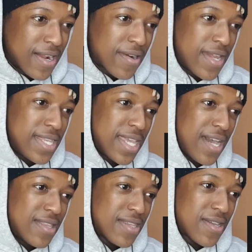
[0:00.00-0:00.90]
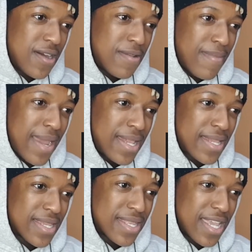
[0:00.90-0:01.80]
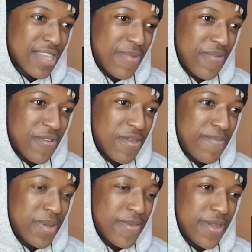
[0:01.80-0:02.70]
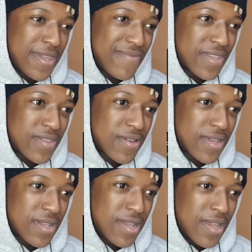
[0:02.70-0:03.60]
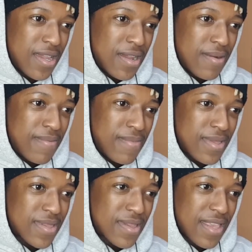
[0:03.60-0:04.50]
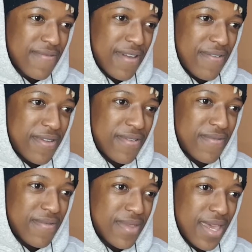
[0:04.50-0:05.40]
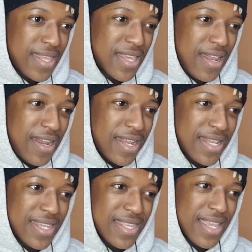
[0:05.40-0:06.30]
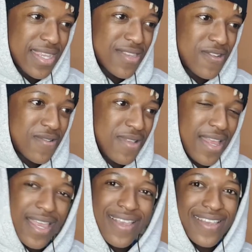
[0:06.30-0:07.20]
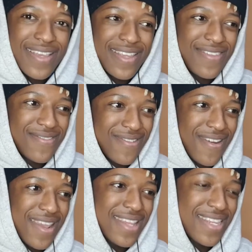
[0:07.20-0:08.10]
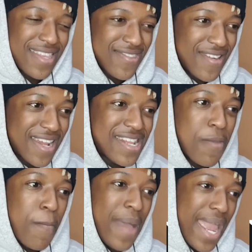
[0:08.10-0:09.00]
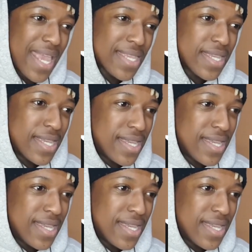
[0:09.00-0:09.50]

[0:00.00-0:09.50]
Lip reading: Crazy how this got mad dislikes before the premiere even started. It's got like 500. Yeah, that's a lot of dislikes though. Like, the song actually banged.